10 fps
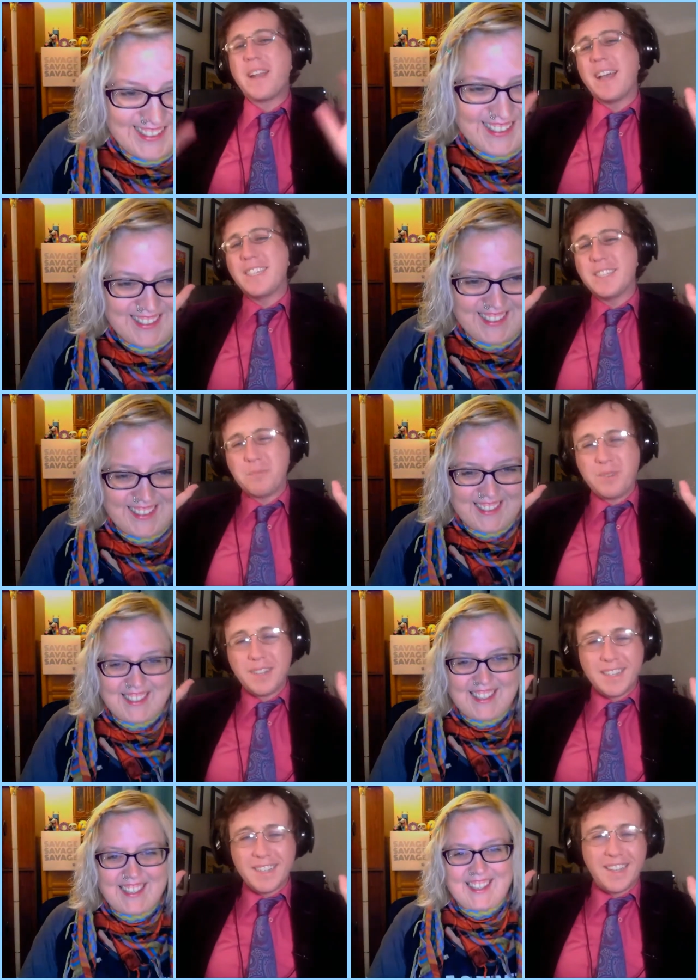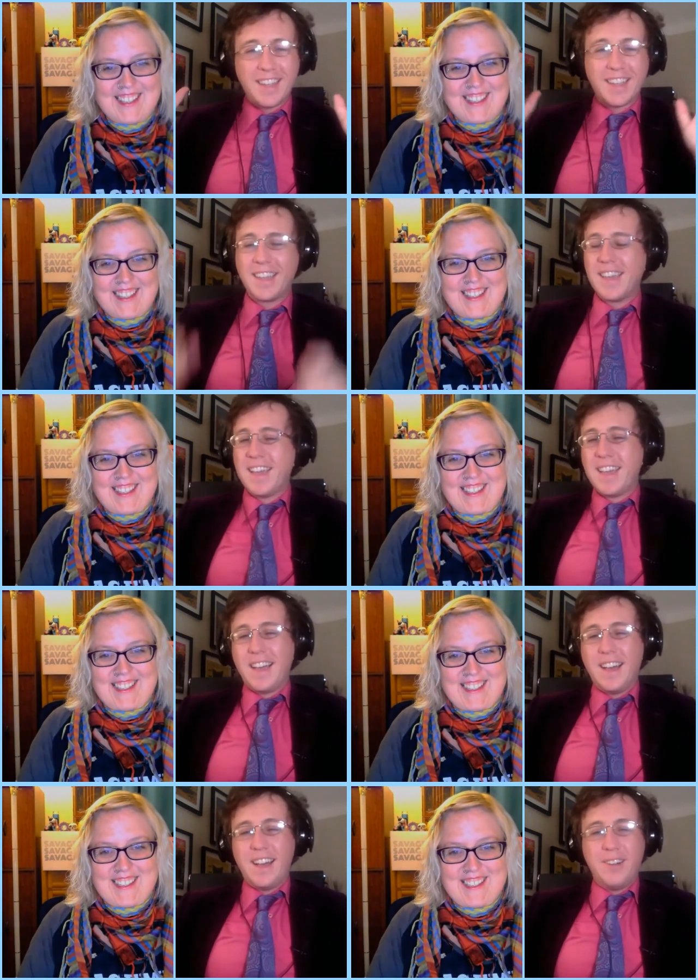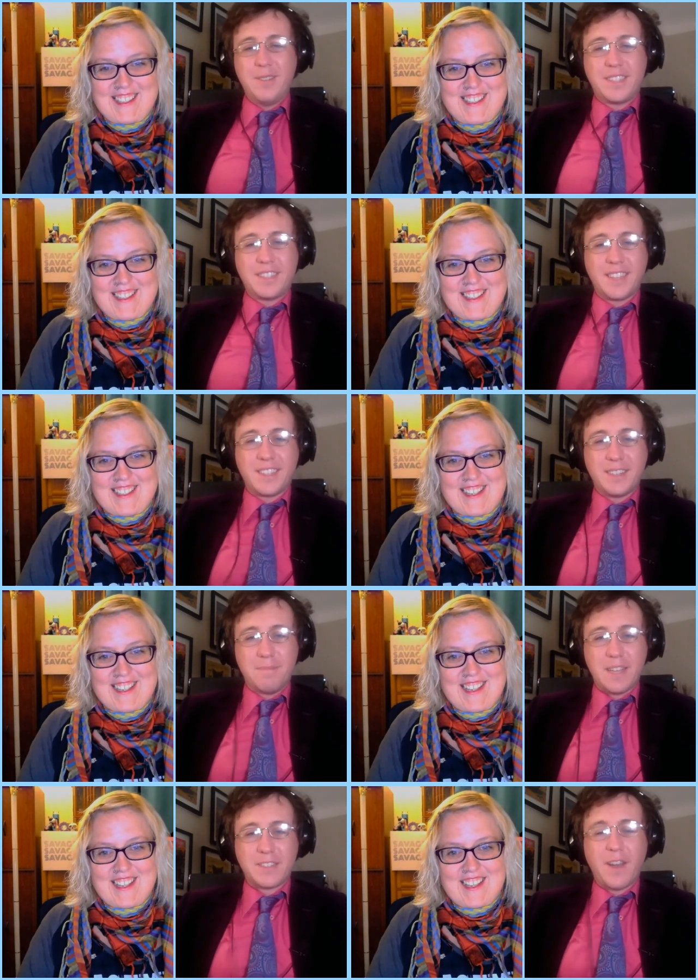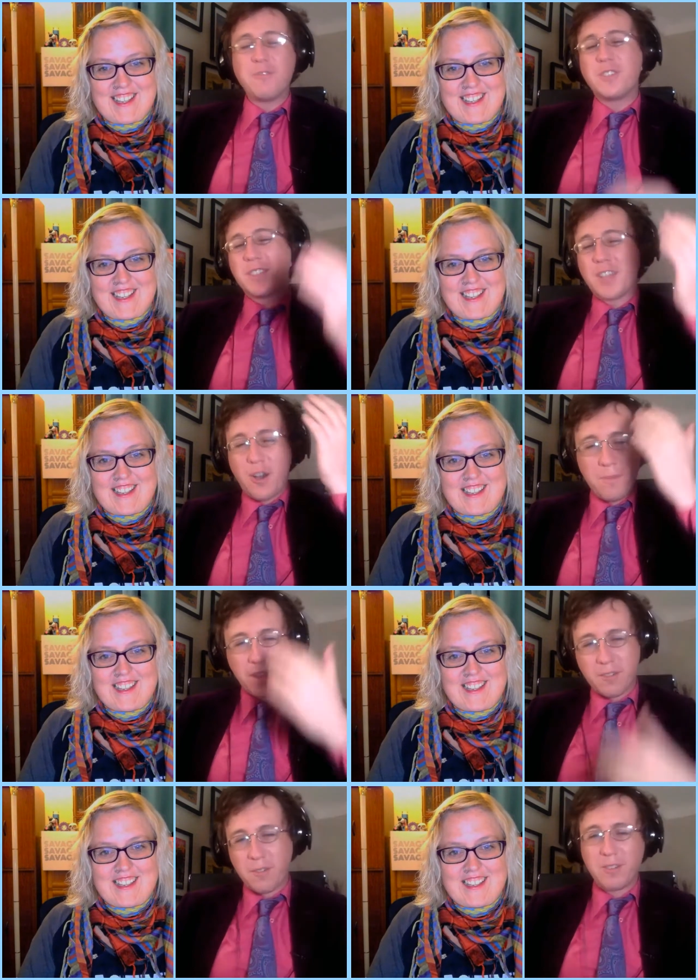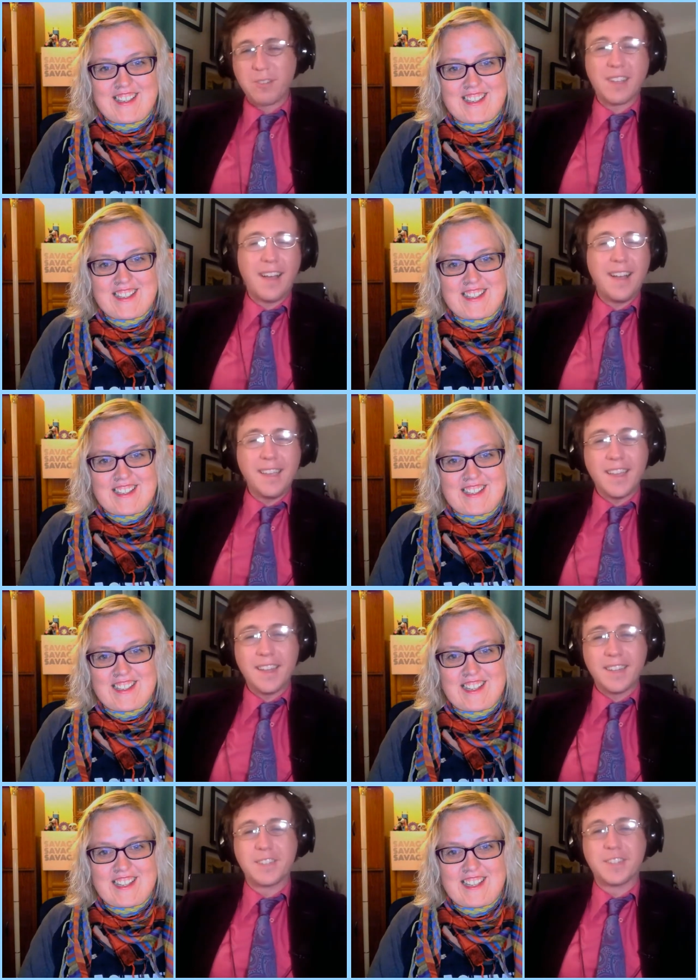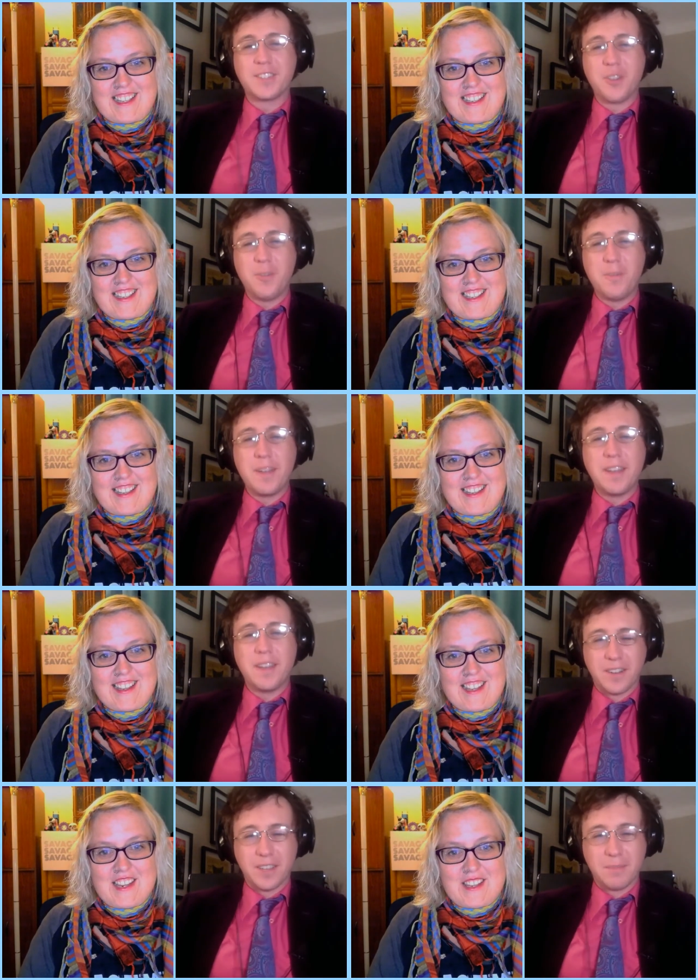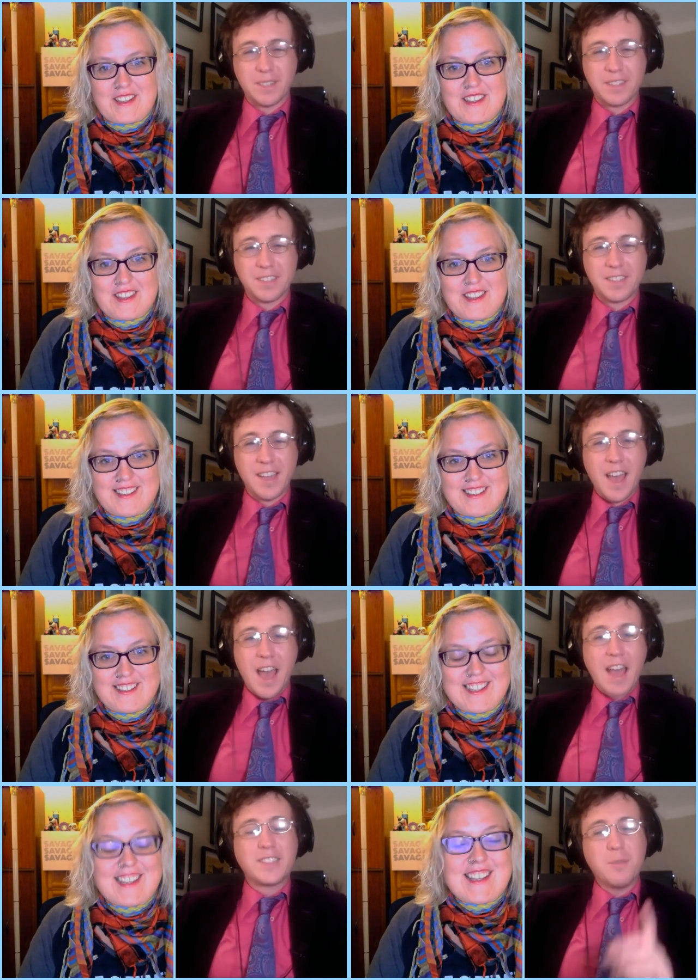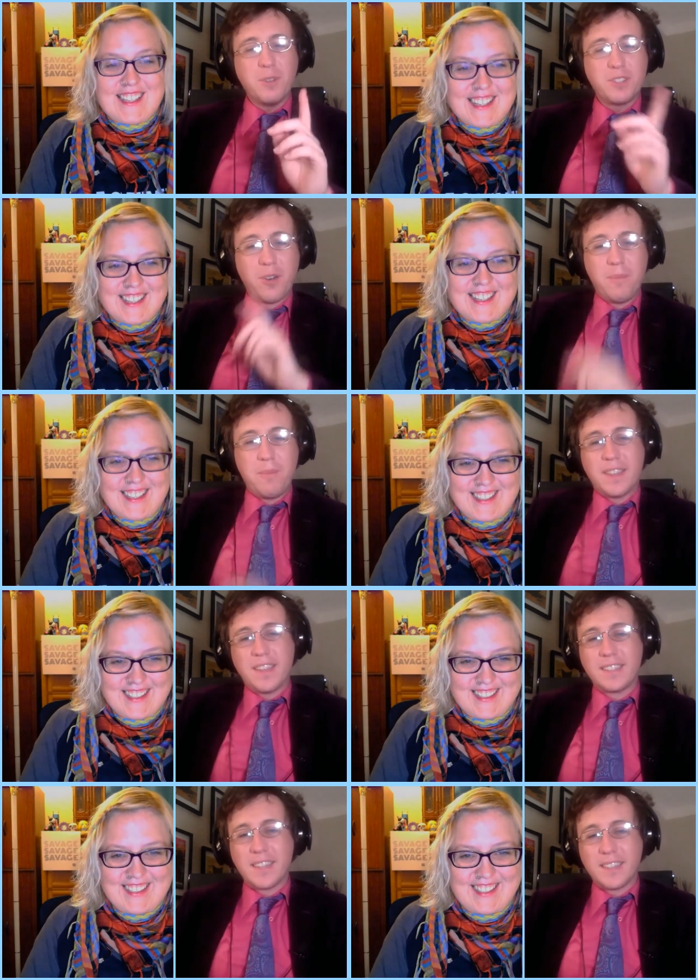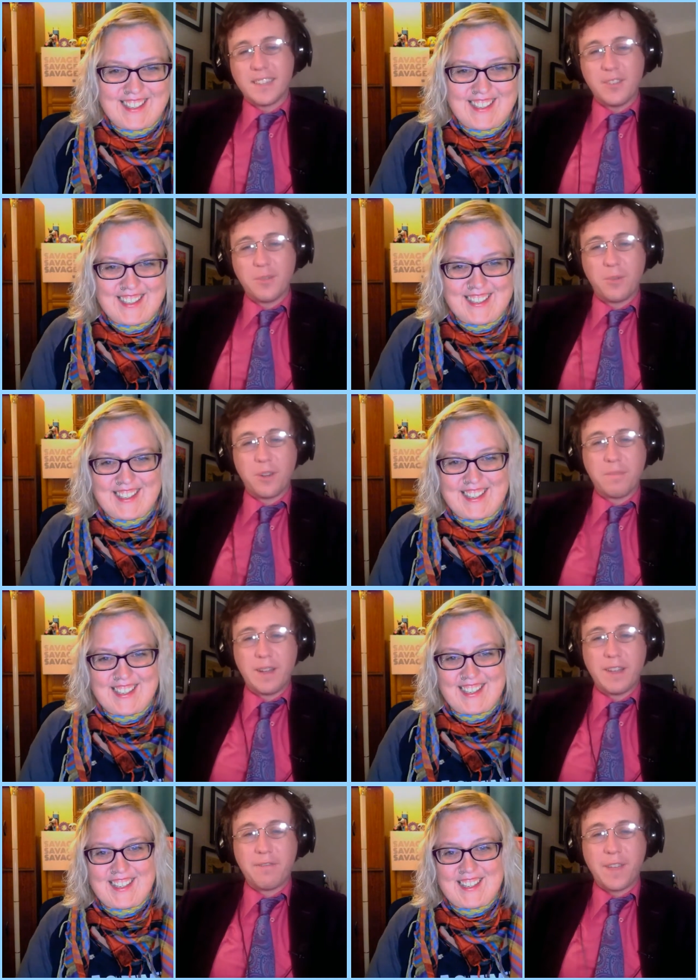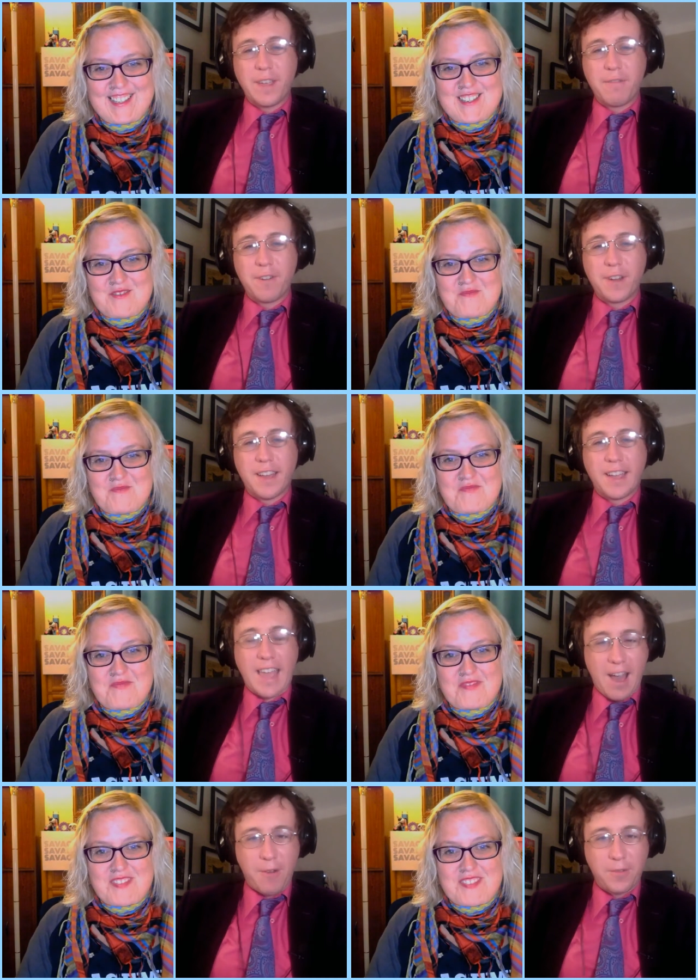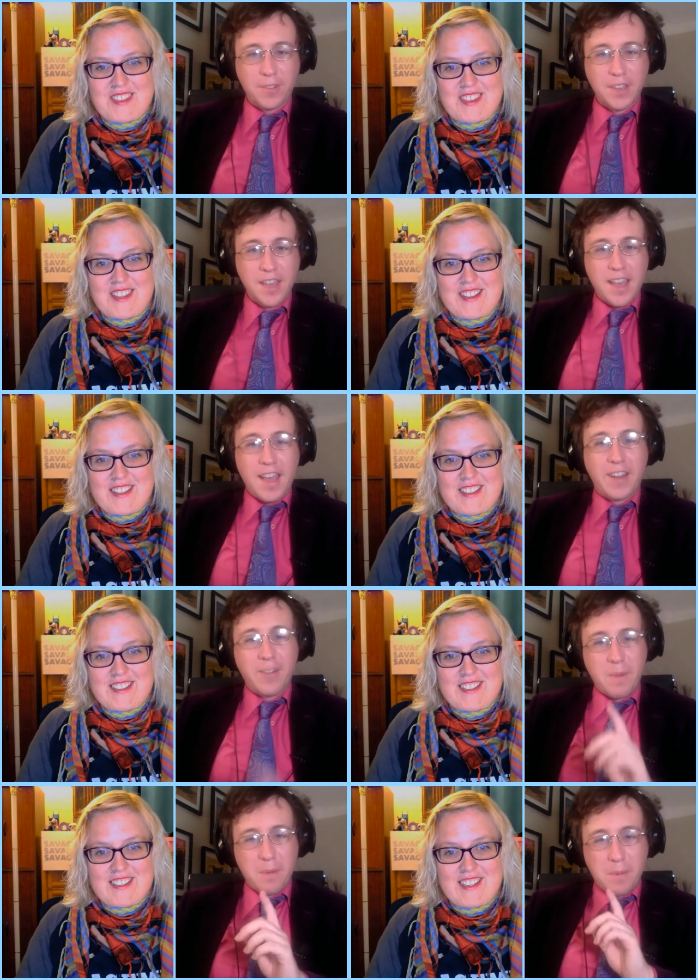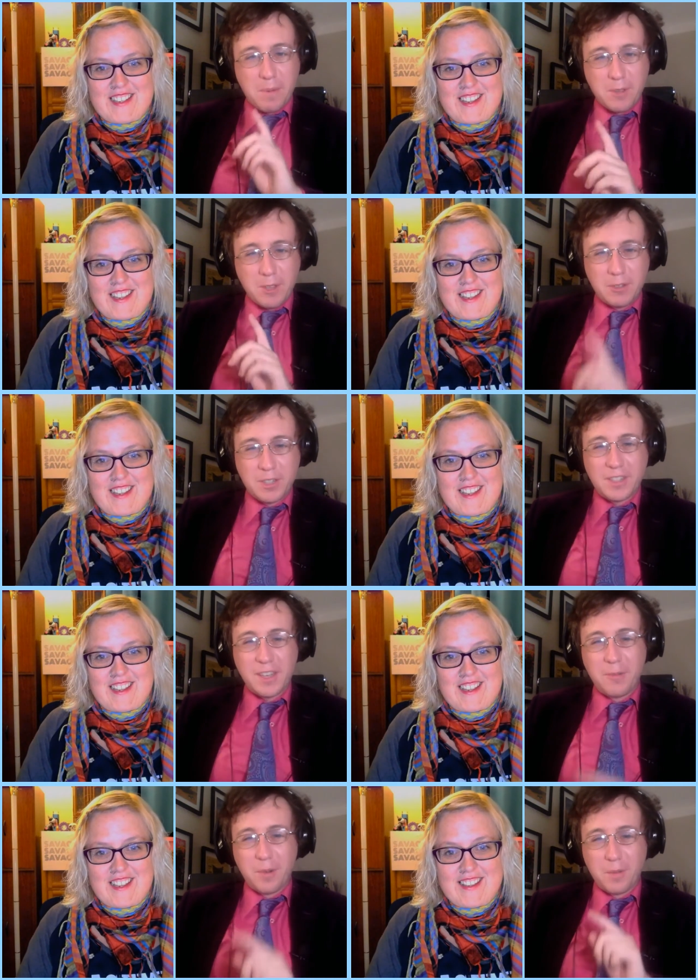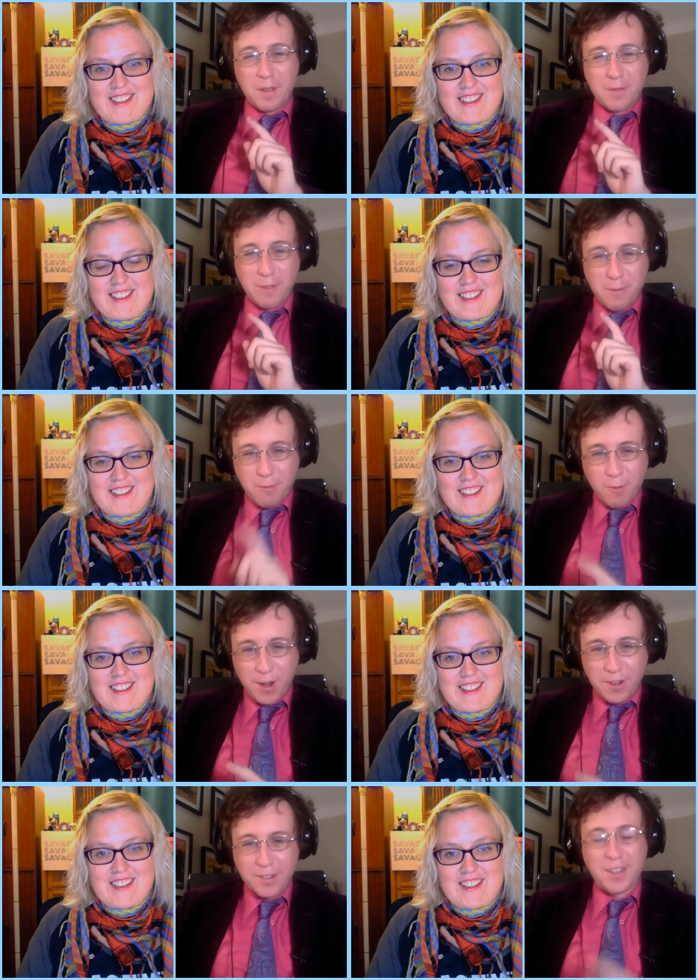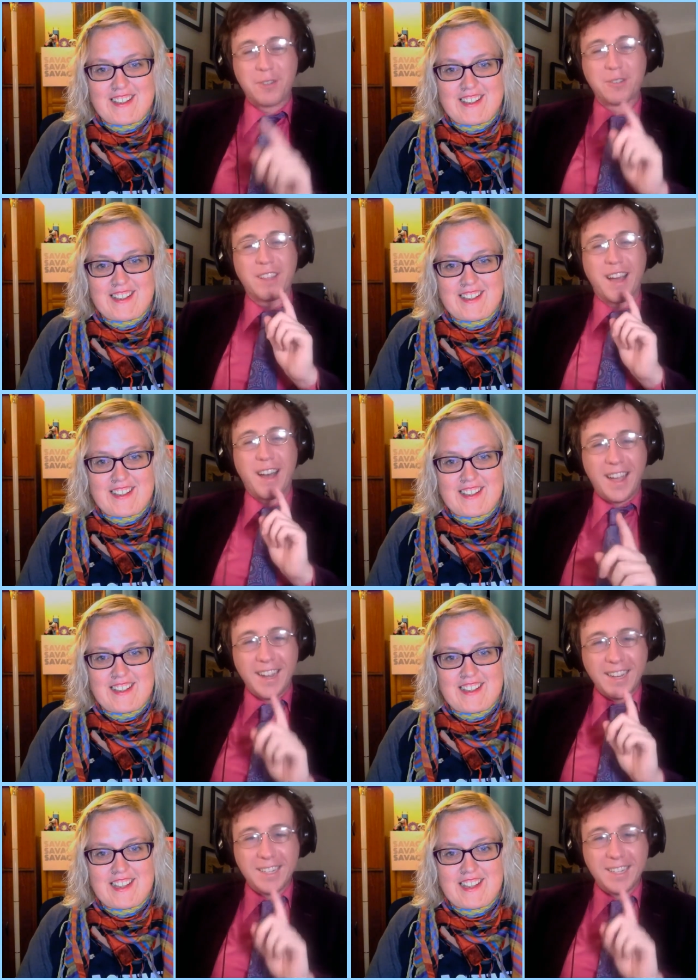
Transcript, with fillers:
Speaker 1: I just want to like. Oh, it's such a mess. I was just combing through and I was like, I get into so many arguments. And someone told me, they said, You're one of my favorite accounts. And I remember people used to say you're one of my favorite writers. And I was like, I need to